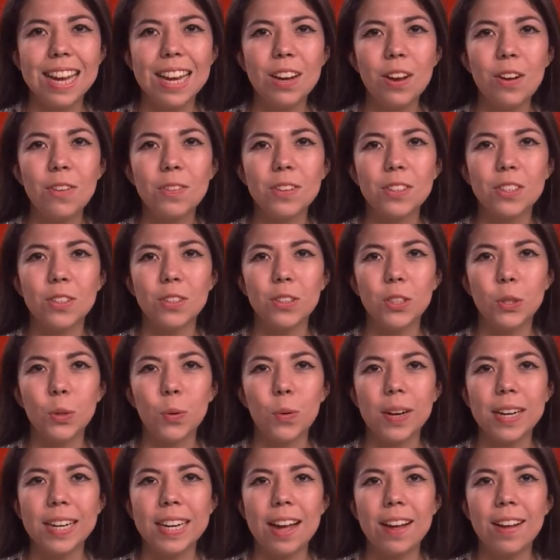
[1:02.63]
head over to
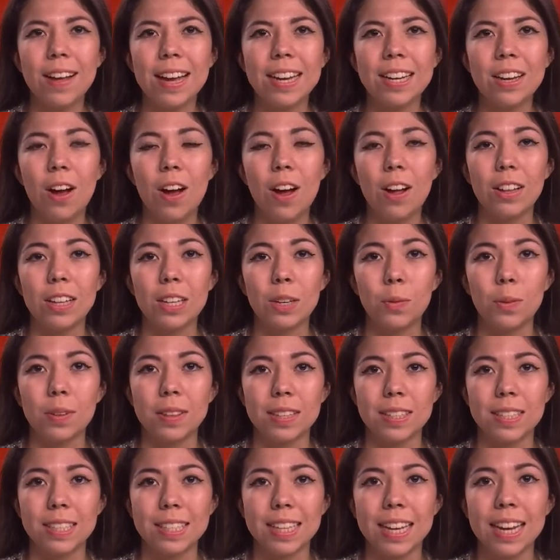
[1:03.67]
Joriel and Holly
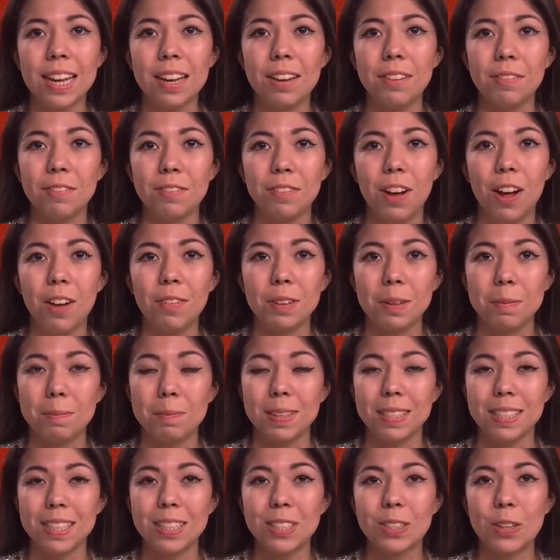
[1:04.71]
with a skit involving
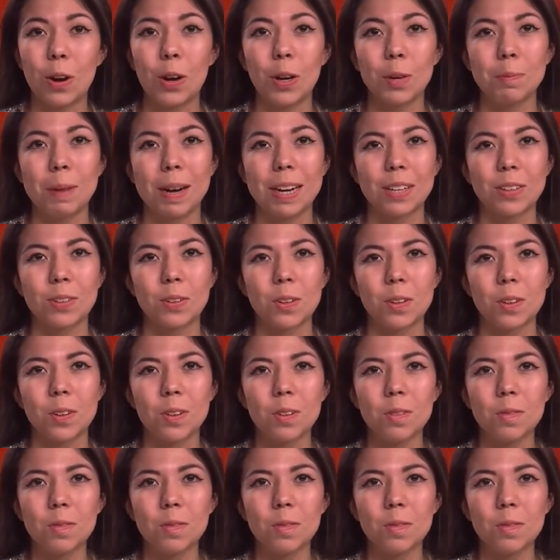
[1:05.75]
Mrs. Carmichael.